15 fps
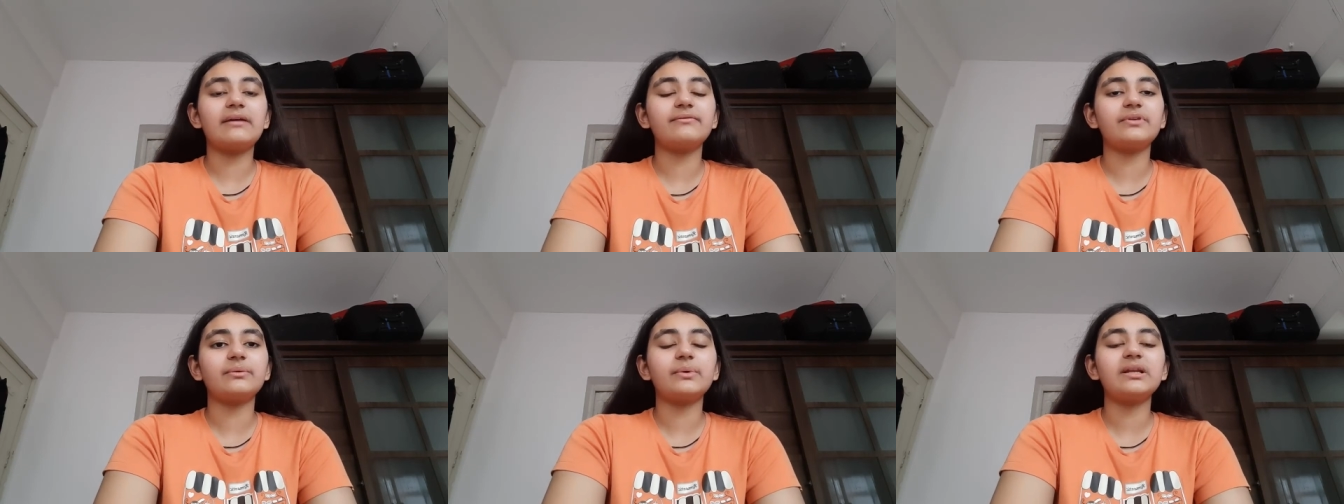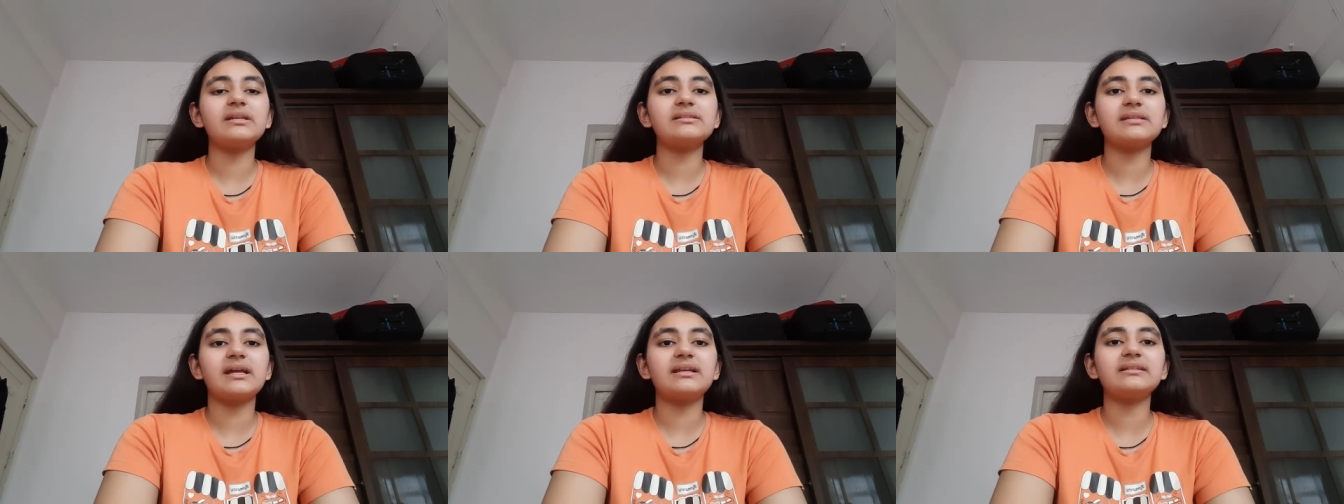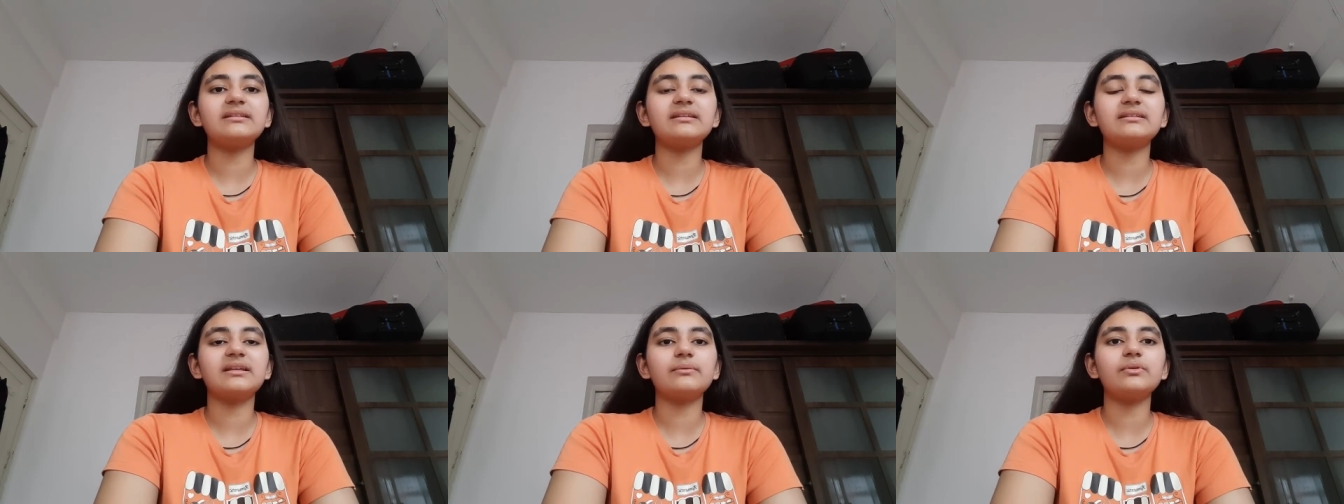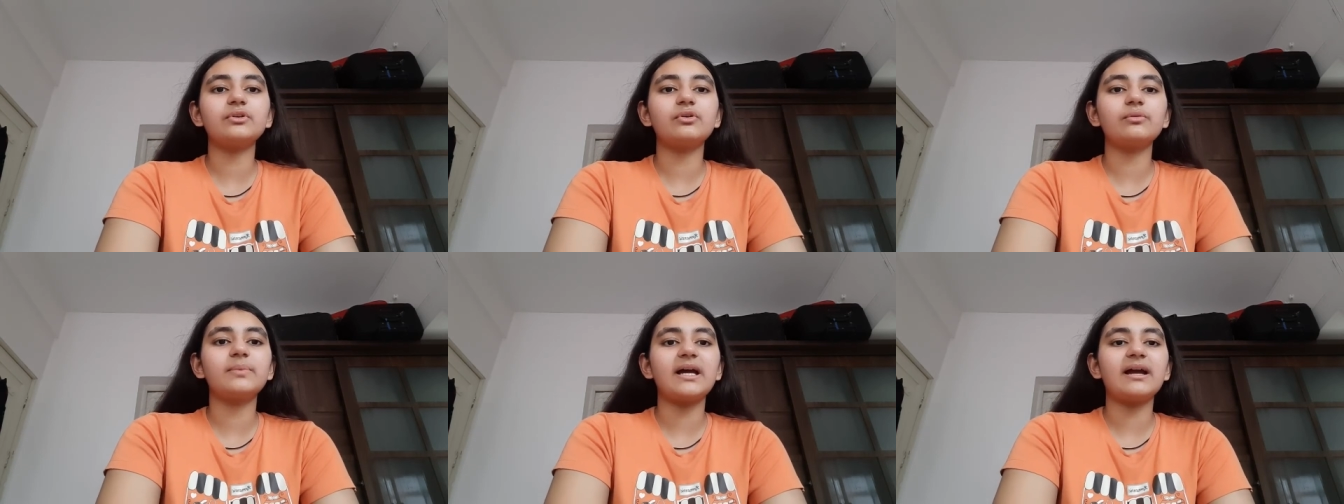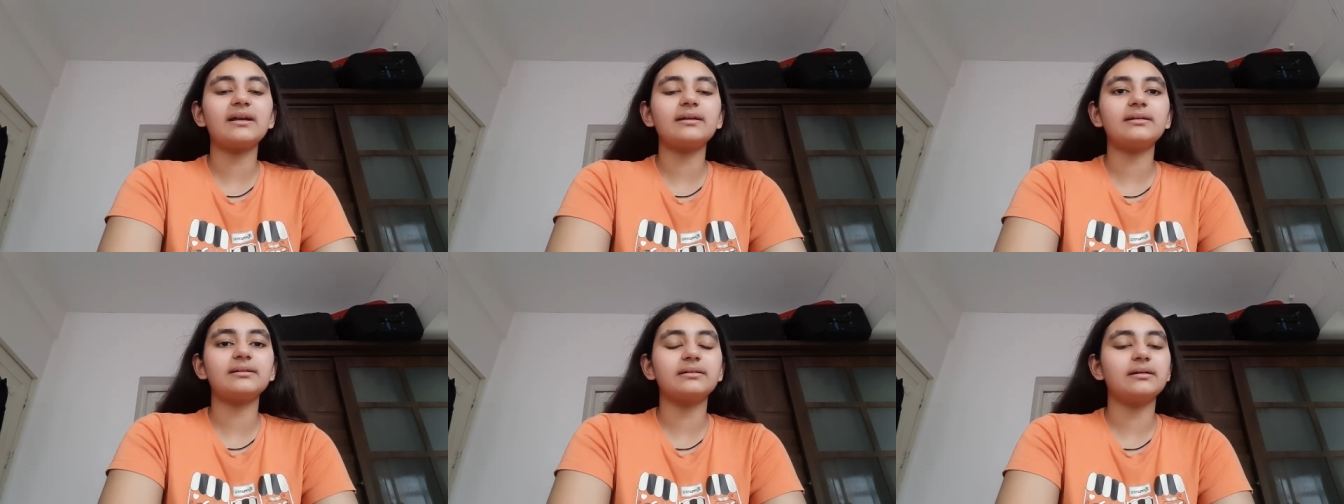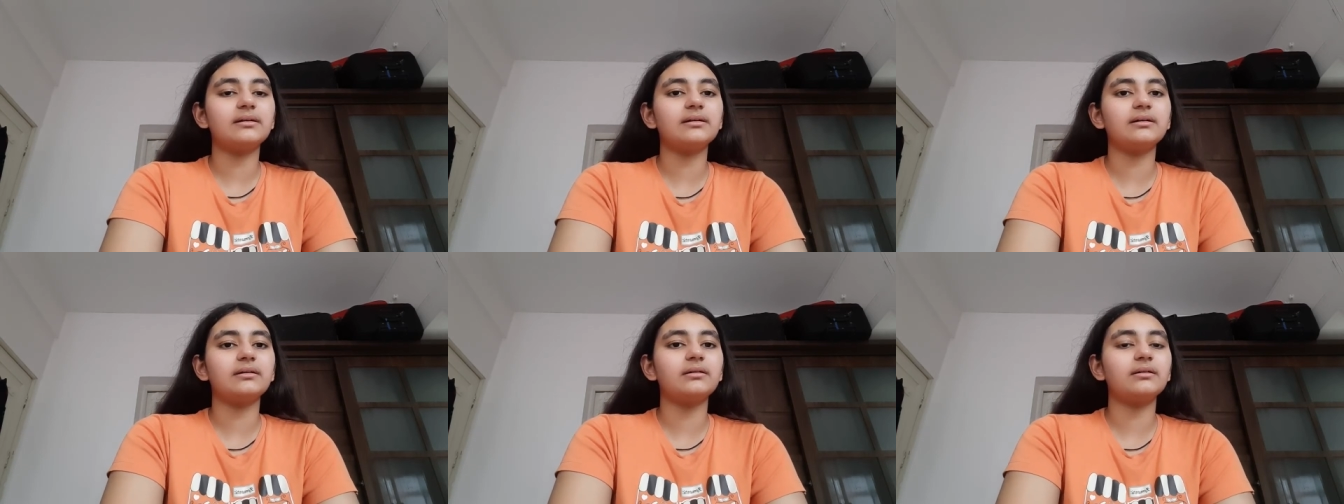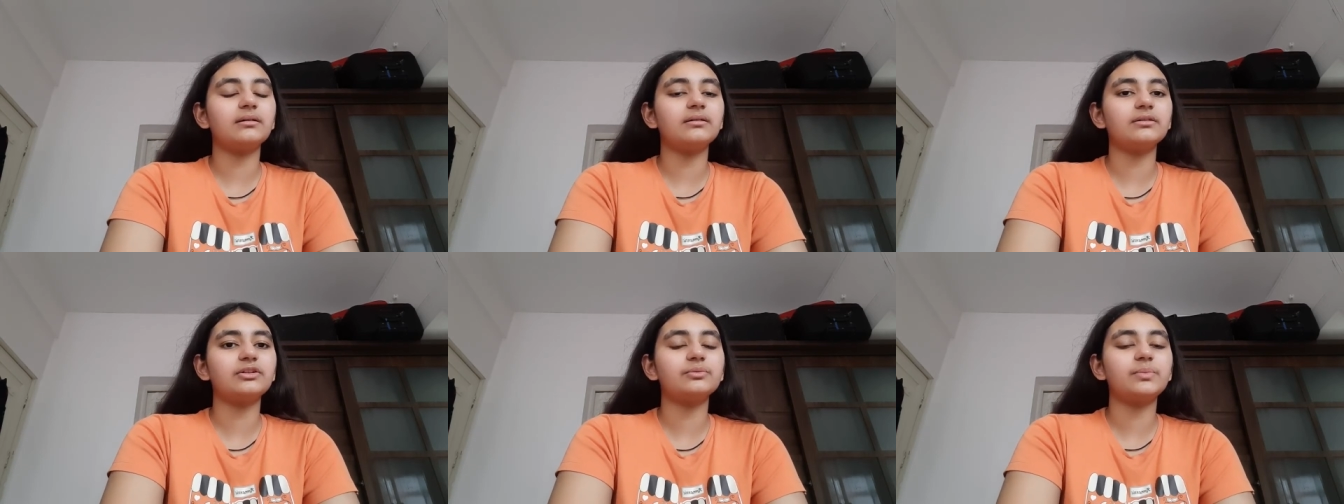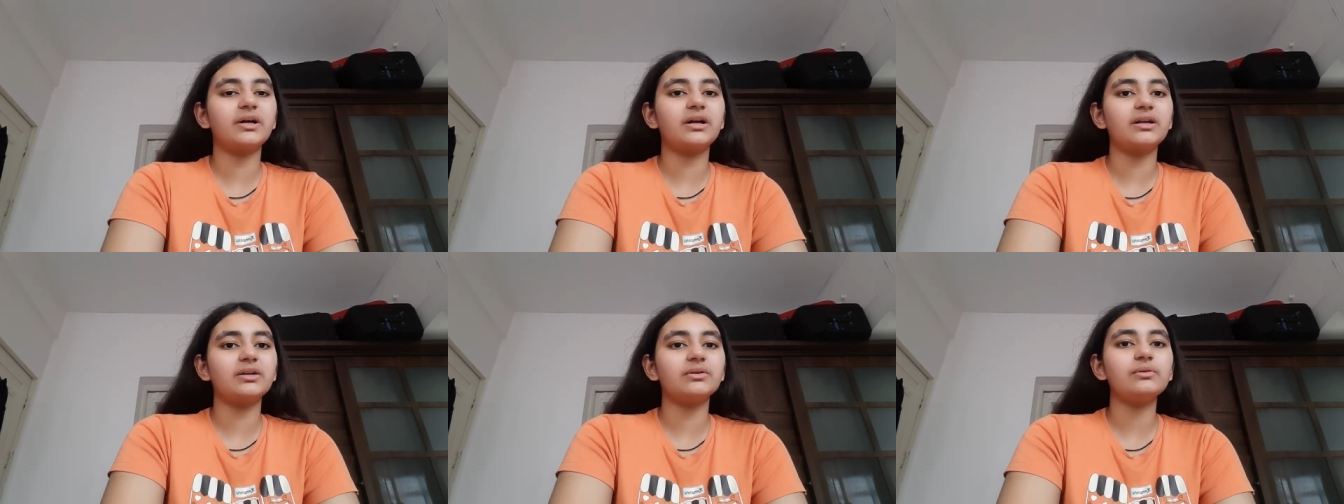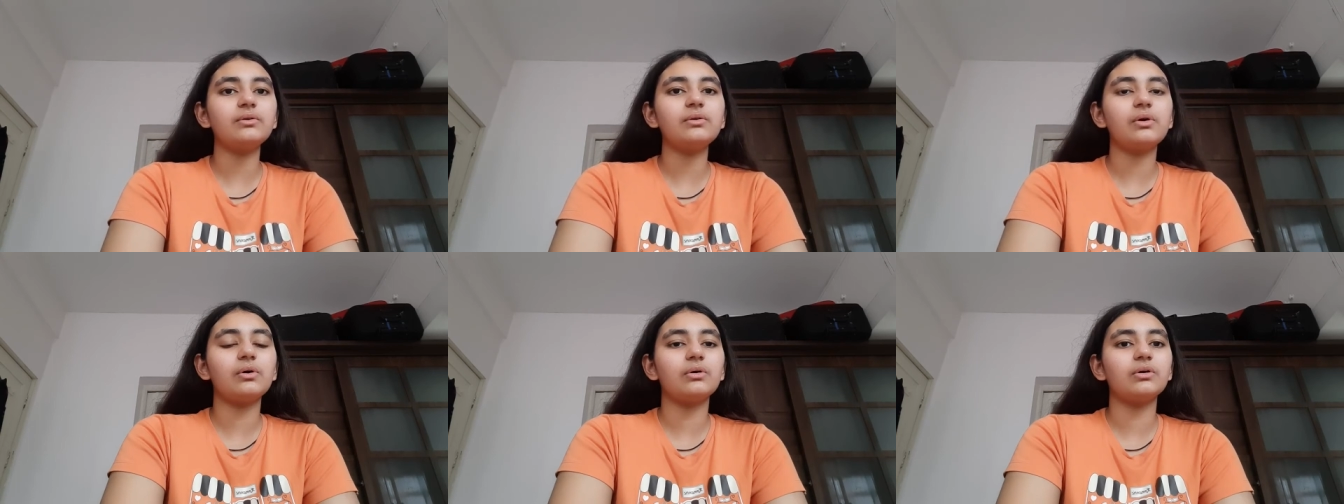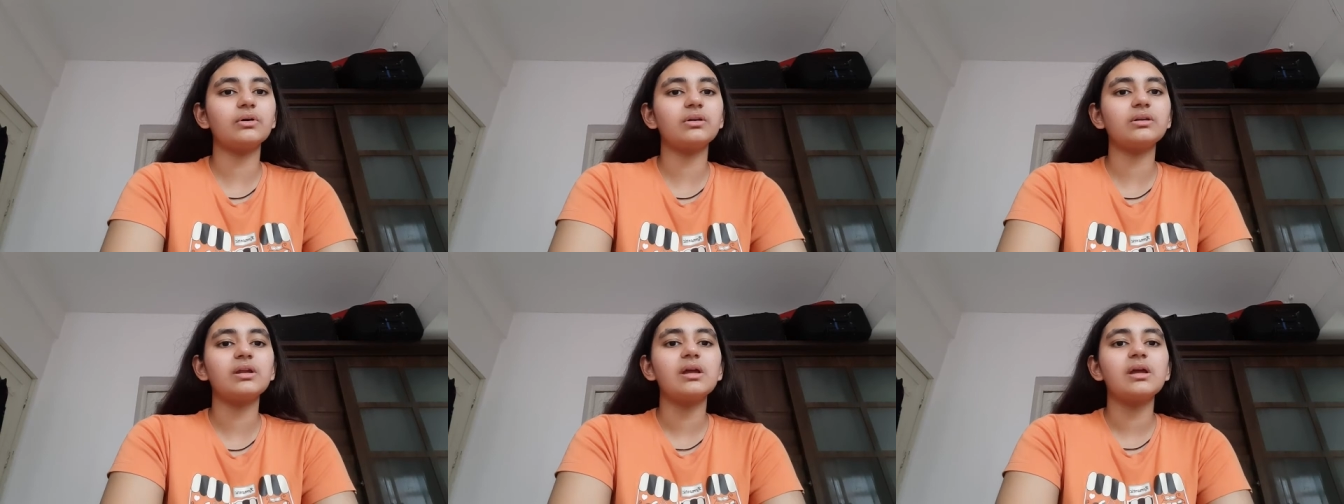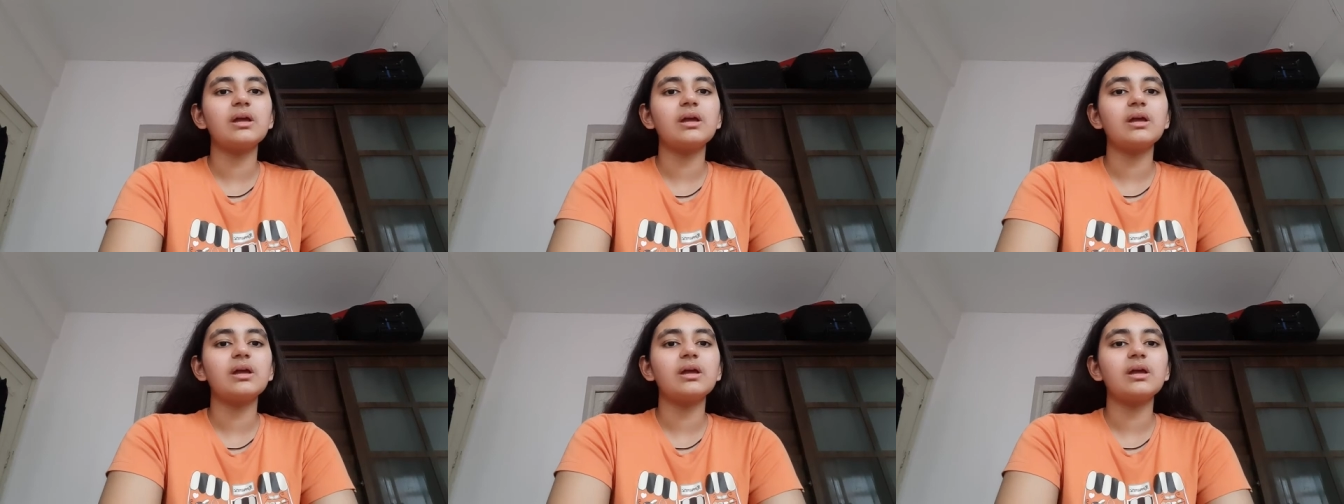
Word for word: everyone decided that they would go back uh, to Bardo or